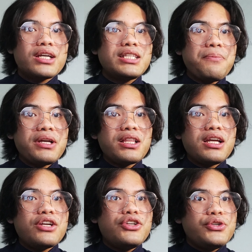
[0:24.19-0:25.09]

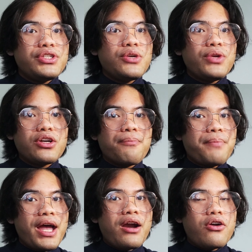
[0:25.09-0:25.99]
Typically, a user will
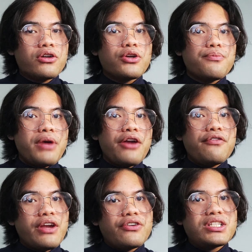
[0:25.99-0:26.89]
compare or combine
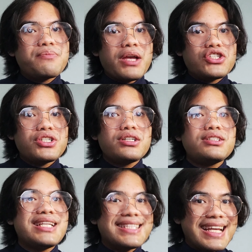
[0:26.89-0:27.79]
various spatial
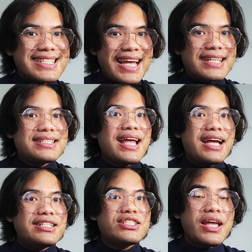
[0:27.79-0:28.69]
datasets.
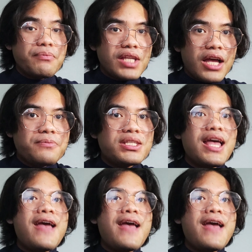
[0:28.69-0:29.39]
At the same time,